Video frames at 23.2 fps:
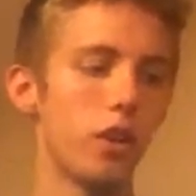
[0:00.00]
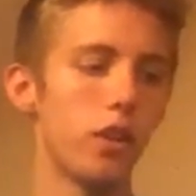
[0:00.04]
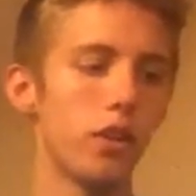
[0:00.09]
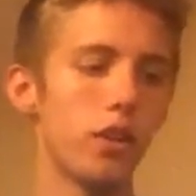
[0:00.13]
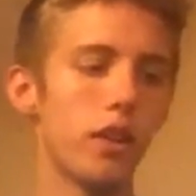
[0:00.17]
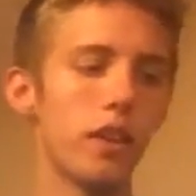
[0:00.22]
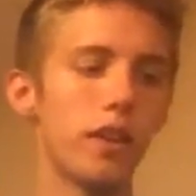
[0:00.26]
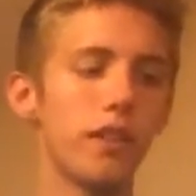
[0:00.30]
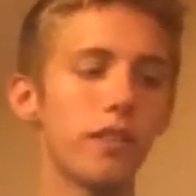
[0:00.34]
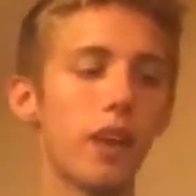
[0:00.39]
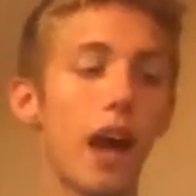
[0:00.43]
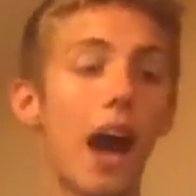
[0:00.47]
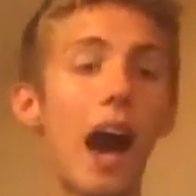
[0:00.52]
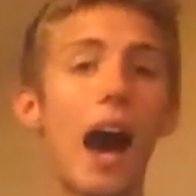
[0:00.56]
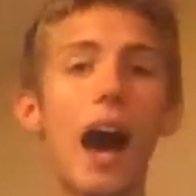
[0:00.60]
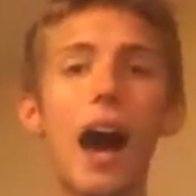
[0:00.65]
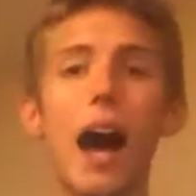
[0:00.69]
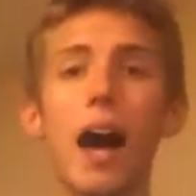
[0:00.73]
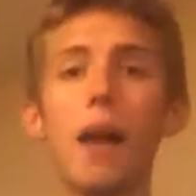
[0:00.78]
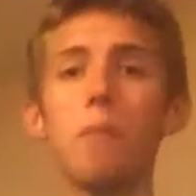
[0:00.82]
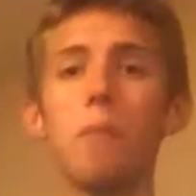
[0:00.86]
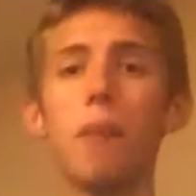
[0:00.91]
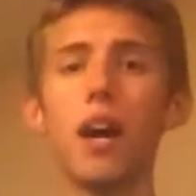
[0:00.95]
These
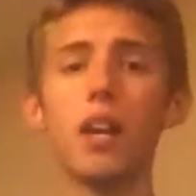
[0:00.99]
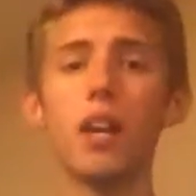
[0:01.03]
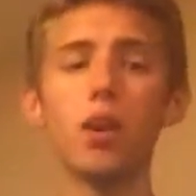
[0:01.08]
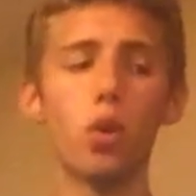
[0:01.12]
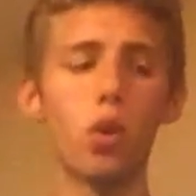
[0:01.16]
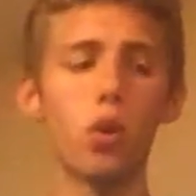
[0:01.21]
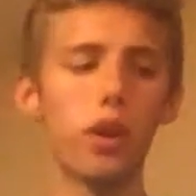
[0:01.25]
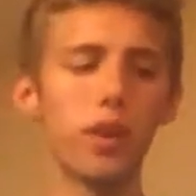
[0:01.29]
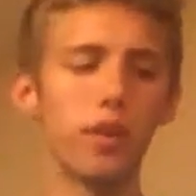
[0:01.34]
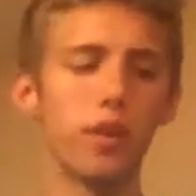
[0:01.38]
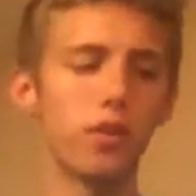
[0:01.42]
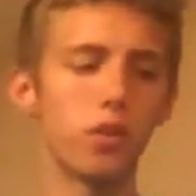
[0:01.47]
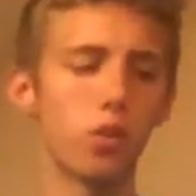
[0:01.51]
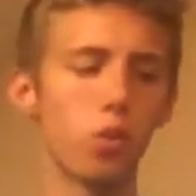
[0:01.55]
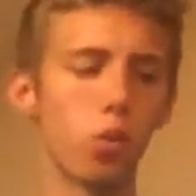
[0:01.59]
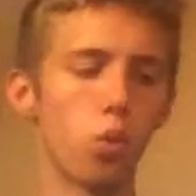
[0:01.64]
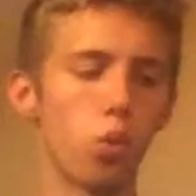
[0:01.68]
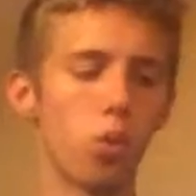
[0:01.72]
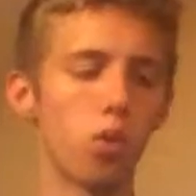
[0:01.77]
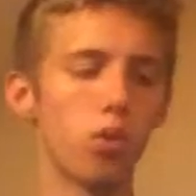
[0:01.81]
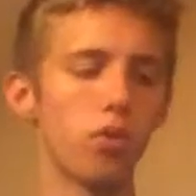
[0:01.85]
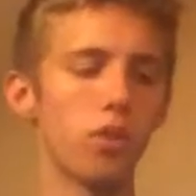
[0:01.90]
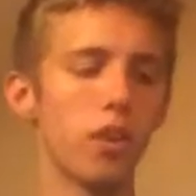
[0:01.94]
high minority
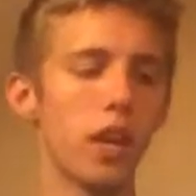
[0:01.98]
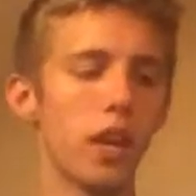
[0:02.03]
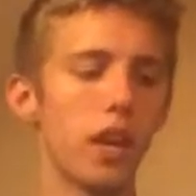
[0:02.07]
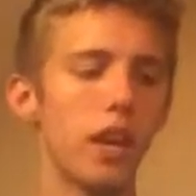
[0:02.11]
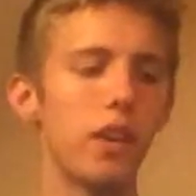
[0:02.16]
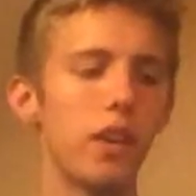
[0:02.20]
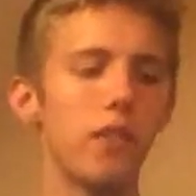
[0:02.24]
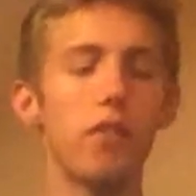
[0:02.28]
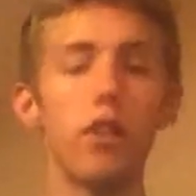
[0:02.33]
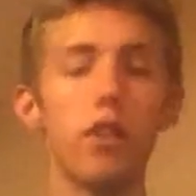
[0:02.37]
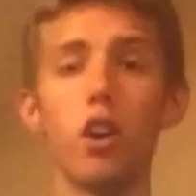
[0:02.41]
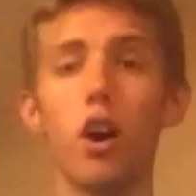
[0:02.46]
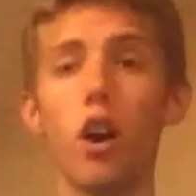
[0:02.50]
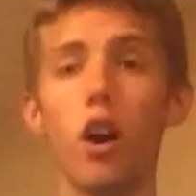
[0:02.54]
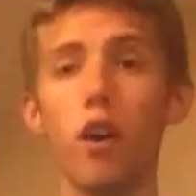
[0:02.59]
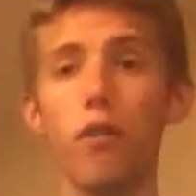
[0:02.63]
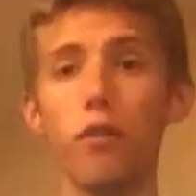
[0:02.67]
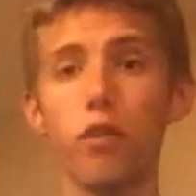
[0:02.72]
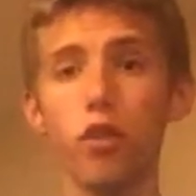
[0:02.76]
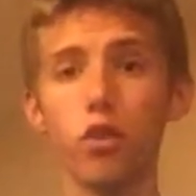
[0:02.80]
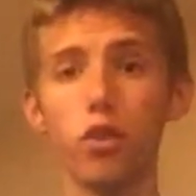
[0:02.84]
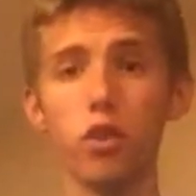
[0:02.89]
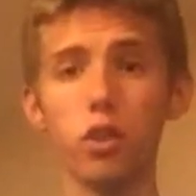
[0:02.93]
schools even
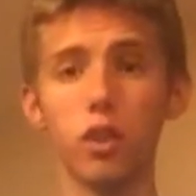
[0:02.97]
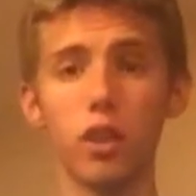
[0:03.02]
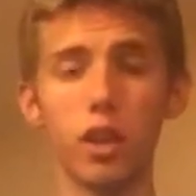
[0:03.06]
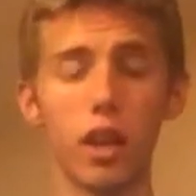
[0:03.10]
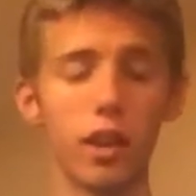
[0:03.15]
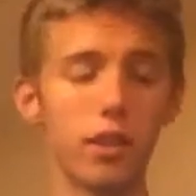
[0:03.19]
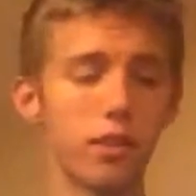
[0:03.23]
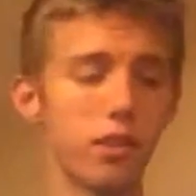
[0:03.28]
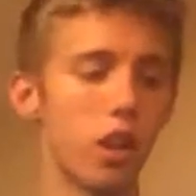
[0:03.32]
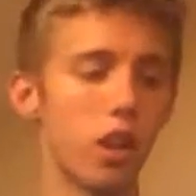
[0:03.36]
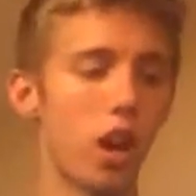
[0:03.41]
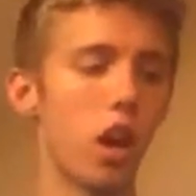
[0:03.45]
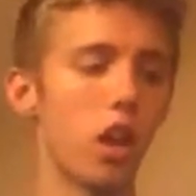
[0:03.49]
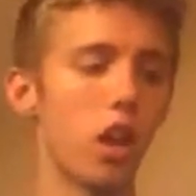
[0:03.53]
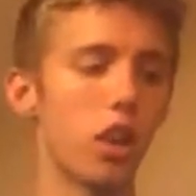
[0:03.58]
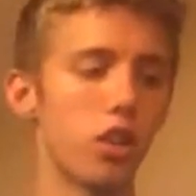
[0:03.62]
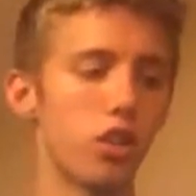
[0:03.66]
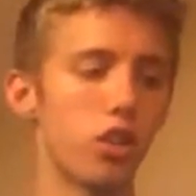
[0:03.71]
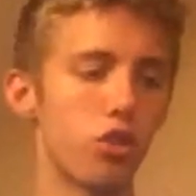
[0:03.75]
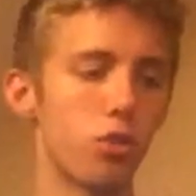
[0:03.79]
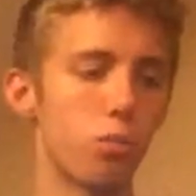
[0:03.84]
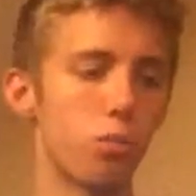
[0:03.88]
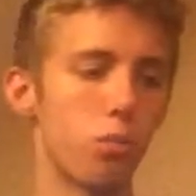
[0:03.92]
offered less
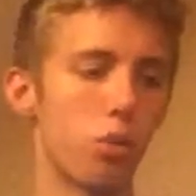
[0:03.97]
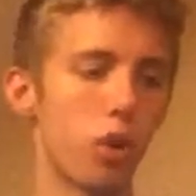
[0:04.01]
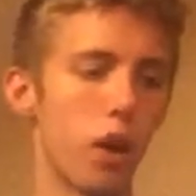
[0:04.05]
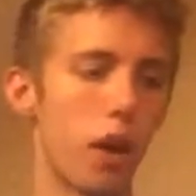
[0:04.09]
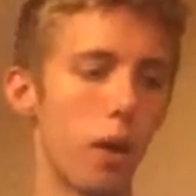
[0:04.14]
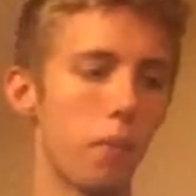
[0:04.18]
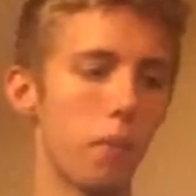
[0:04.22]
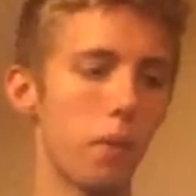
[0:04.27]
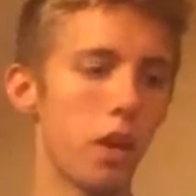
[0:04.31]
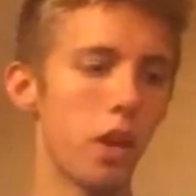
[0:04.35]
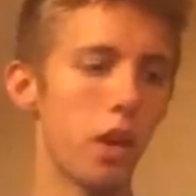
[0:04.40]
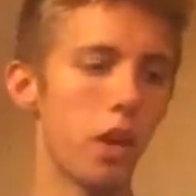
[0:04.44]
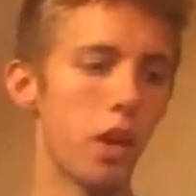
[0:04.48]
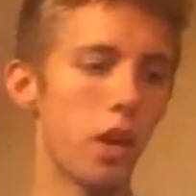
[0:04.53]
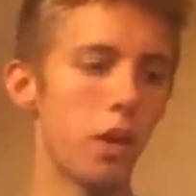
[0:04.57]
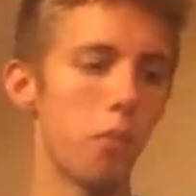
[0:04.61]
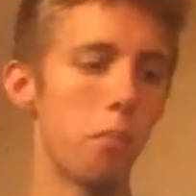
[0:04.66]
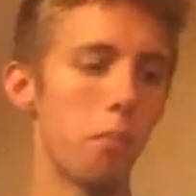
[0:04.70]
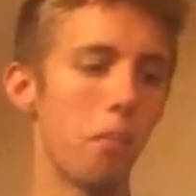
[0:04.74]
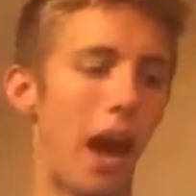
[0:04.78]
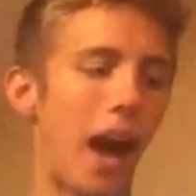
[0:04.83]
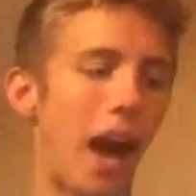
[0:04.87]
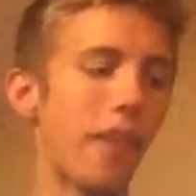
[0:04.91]
college prep,
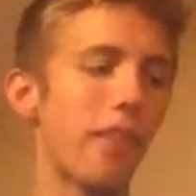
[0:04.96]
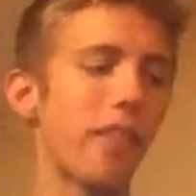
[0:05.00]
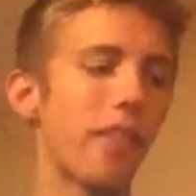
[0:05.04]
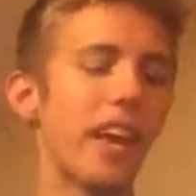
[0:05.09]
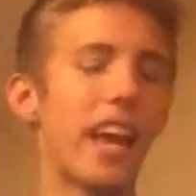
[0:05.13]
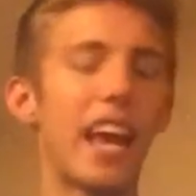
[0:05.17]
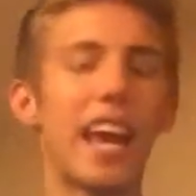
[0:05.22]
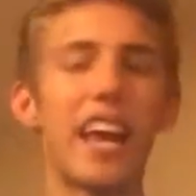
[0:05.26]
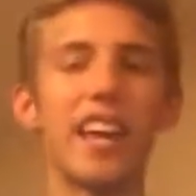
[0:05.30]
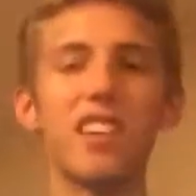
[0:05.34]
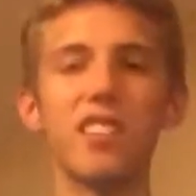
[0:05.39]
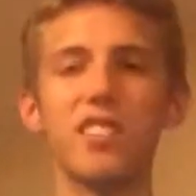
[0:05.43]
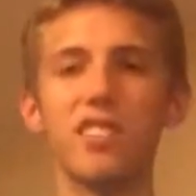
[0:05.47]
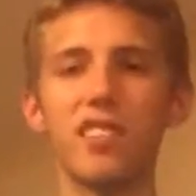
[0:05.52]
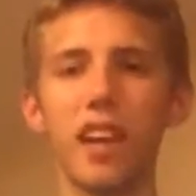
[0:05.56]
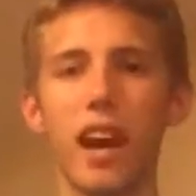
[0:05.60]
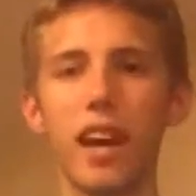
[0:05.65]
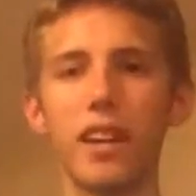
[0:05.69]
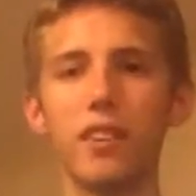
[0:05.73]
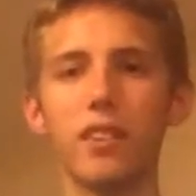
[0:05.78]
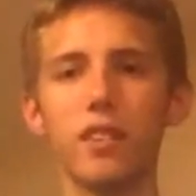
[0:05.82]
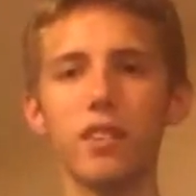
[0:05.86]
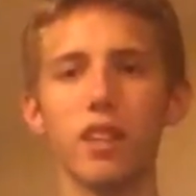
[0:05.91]
math, and
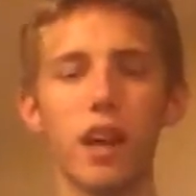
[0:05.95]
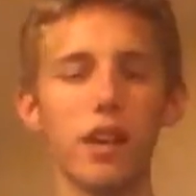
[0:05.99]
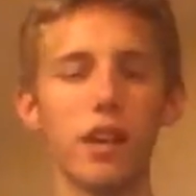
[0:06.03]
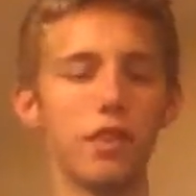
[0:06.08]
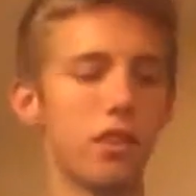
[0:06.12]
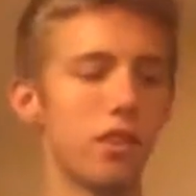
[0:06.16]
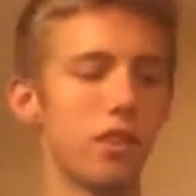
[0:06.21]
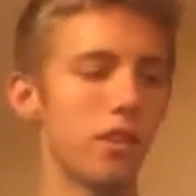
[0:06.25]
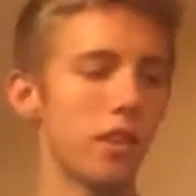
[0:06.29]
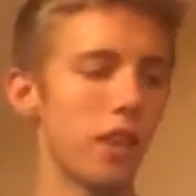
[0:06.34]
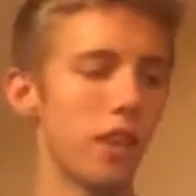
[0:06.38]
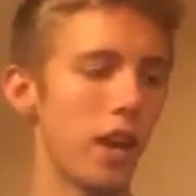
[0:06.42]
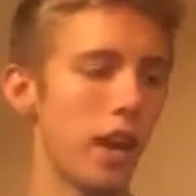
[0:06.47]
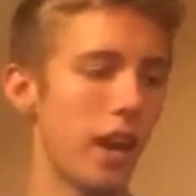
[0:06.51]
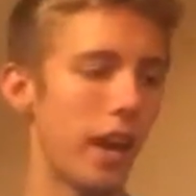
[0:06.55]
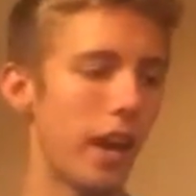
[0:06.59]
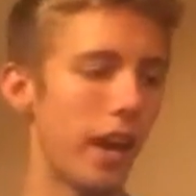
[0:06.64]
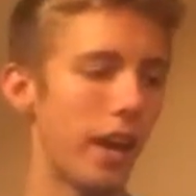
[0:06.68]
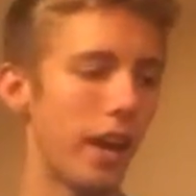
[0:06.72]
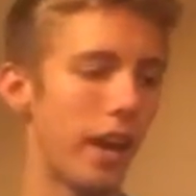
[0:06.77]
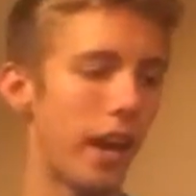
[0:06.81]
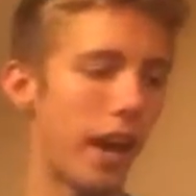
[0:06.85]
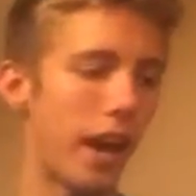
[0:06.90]
science classes,
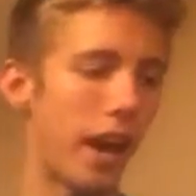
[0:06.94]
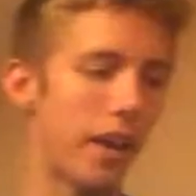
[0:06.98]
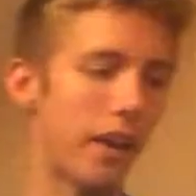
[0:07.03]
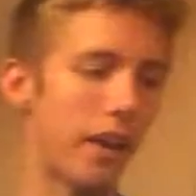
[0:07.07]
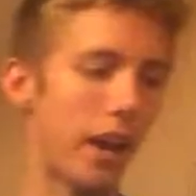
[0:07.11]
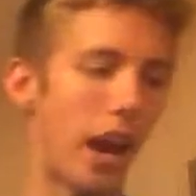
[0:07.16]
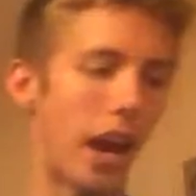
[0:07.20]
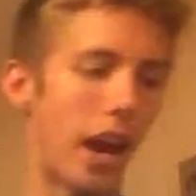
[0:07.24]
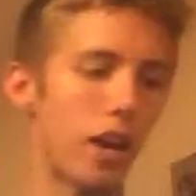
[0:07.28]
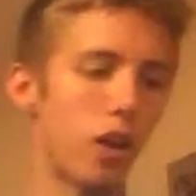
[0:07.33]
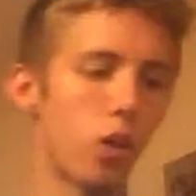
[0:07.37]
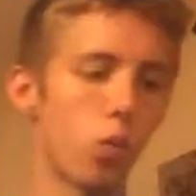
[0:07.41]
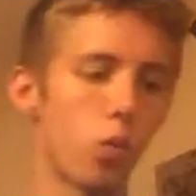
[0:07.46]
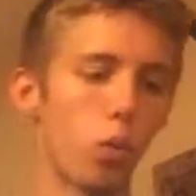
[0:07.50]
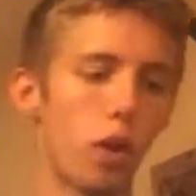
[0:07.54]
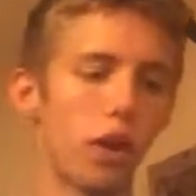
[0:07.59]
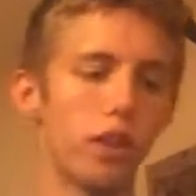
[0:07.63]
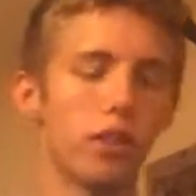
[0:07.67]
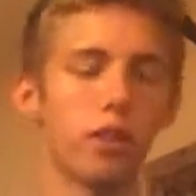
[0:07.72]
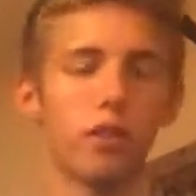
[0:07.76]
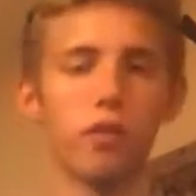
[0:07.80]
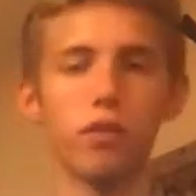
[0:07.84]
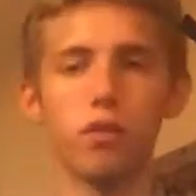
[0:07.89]
and had higher
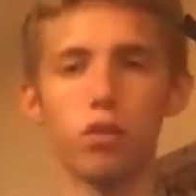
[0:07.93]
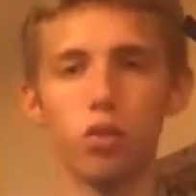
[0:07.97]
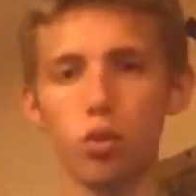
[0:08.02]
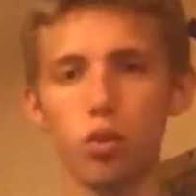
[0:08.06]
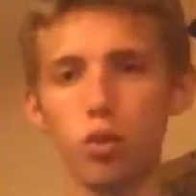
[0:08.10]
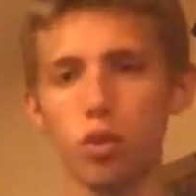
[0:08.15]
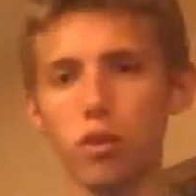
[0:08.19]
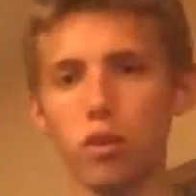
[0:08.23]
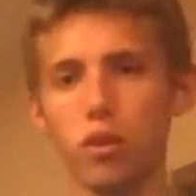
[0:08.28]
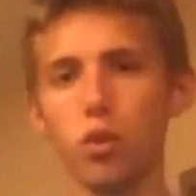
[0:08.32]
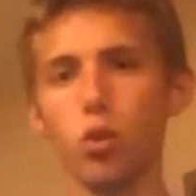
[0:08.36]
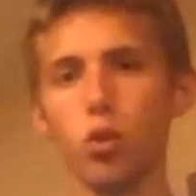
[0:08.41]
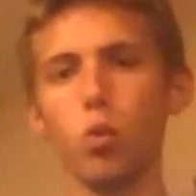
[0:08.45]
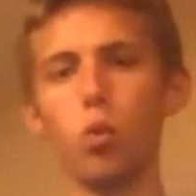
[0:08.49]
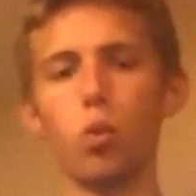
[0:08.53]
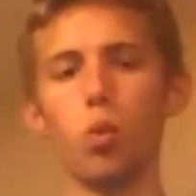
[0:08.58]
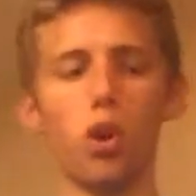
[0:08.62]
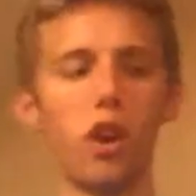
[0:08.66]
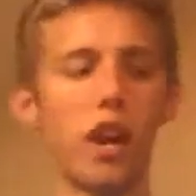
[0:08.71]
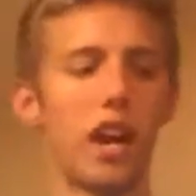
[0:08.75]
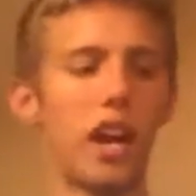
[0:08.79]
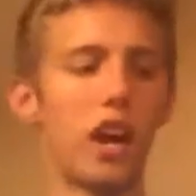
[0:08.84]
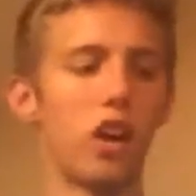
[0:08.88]
rates of students who
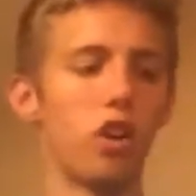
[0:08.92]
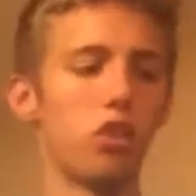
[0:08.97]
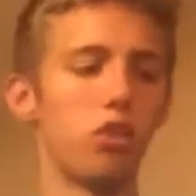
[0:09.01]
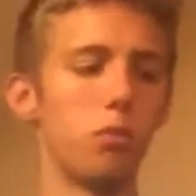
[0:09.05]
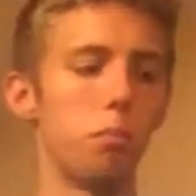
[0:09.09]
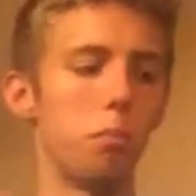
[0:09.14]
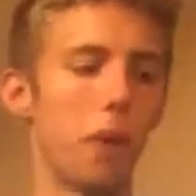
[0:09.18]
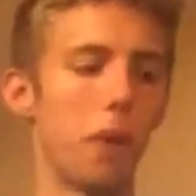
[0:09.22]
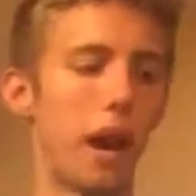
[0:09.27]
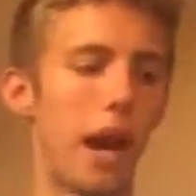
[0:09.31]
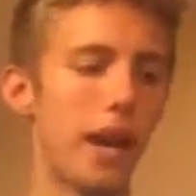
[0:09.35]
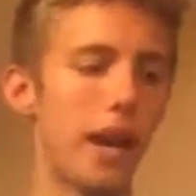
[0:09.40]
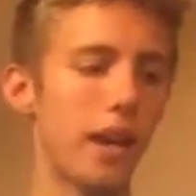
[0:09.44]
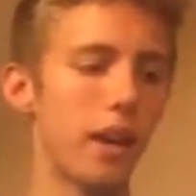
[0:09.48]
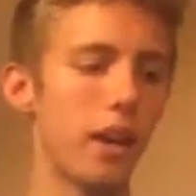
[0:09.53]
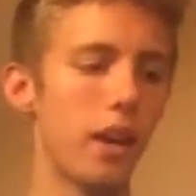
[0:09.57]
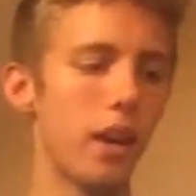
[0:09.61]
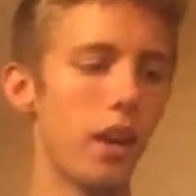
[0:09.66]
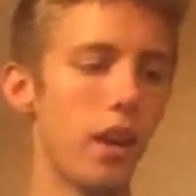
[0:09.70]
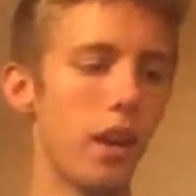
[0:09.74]
were held back,